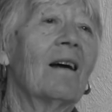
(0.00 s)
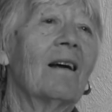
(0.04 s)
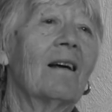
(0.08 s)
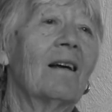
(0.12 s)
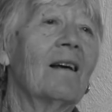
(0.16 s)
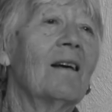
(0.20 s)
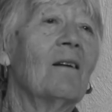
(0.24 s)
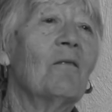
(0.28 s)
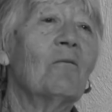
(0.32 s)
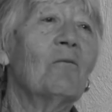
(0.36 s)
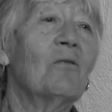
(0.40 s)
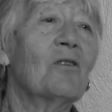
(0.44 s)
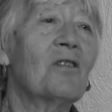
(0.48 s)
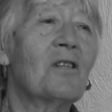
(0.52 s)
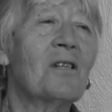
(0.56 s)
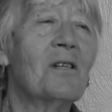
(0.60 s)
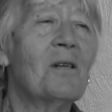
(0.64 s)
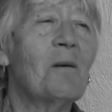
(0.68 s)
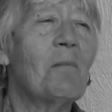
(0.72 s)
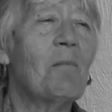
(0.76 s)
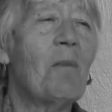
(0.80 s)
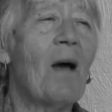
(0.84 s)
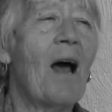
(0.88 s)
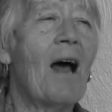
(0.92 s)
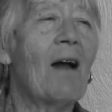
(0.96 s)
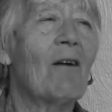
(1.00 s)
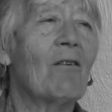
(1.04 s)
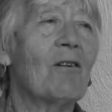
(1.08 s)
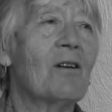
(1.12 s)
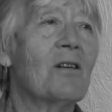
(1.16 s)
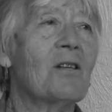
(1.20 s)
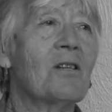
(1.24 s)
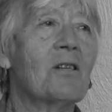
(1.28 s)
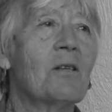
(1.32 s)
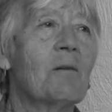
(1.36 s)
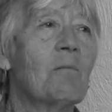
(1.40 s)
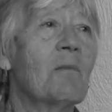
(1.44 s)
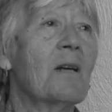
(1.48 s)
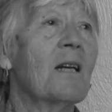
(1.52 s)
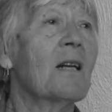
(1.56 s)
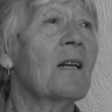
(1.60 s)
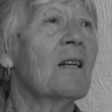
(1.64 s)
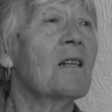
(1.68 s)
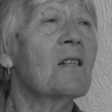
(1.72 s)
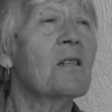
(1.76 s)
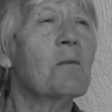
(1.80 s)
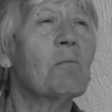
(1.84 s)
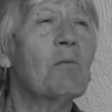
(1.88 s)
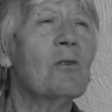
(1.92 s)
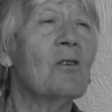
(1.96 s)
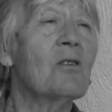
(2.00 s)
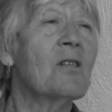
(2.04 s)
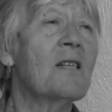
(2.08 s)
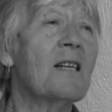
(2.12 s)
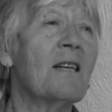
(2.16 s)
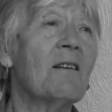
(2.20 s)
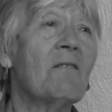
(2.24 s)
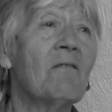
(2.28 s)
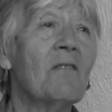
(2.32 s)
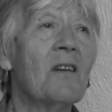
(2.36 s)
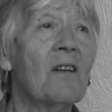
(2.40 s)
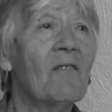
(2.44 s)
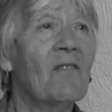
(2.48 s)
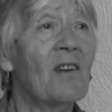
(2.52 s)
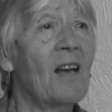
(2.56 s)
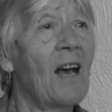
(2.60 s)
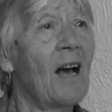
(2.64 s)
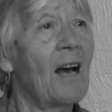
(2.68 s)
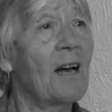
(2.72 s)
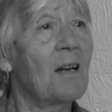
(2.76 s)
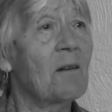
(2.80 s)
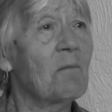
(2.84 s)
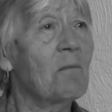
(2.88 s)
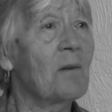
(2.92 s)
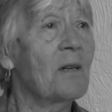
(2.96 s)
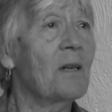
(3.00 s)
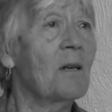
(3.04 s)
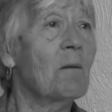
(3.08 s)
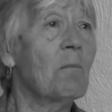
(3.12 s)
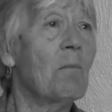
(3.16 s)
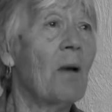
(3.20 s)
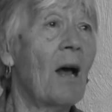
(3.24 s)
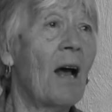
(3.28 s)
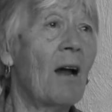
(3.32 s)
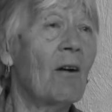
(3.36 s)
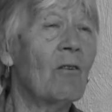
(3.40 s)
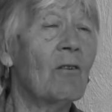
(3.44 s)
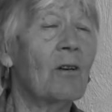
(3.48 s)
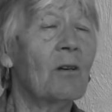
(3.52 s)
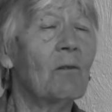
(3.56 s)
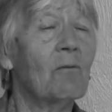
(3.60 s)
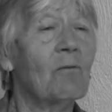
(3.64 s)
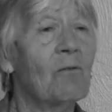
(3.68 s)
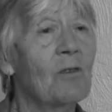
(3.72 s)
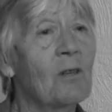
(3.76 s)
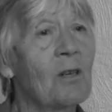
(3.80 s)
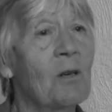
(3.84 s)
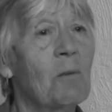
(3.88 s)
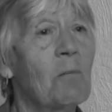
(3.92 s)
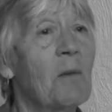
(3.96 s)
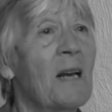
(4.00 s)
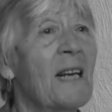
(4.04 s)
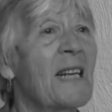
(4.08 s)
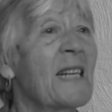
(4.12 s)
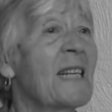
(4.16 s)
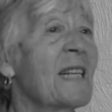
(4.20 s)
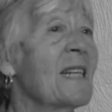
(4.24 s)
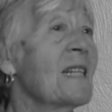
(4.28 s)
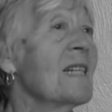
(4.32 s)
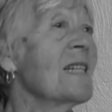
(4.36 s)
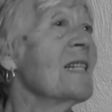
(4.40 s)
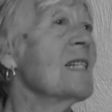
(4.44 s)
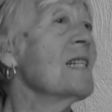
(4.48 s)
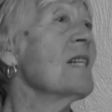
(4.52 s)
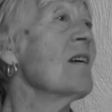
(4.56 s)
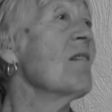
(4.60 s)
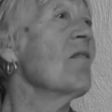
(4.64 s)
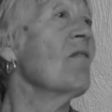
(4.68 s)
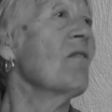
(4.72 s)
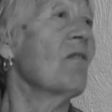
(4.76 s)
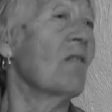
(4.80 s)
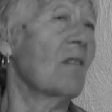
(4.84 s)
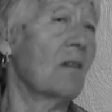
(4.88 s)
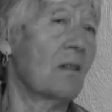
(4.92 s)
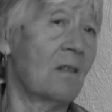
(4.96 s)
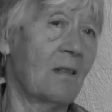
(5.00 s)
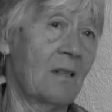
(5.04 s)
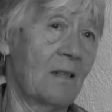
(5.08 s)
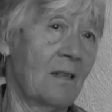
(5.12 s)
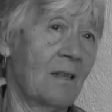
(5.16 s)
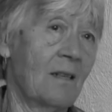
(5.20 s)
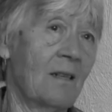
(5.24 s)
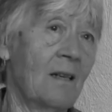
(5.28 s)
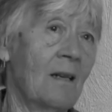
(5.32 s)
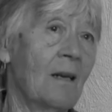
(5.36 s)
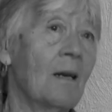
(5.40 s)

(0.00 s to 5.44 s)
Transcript: it wasn't apparent to me, and I suppose even if it had been apparent, it wouldn't have made any difference.